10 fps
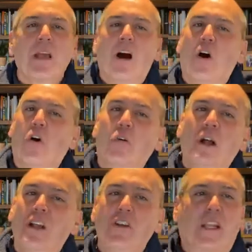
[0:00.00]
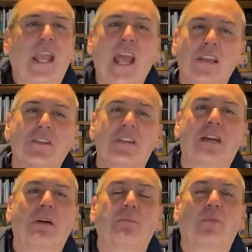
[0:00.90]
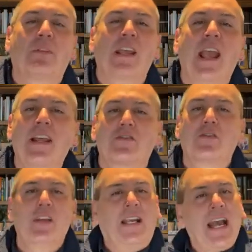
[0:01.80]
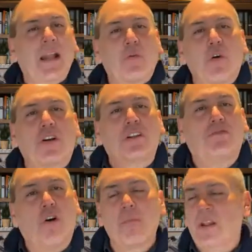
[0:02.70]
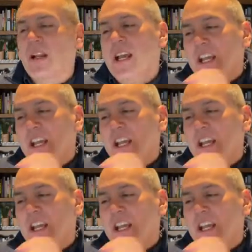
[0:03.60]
Oh, you can't just come up with the answer. You got to work the formula.